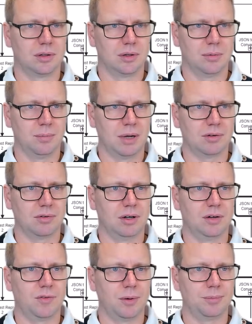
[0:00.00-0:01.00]

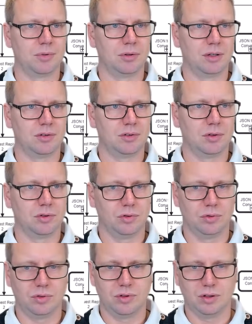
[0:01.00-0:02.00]
migrate it from. So let's just
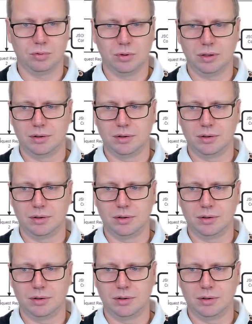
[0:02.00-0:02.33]
use this one.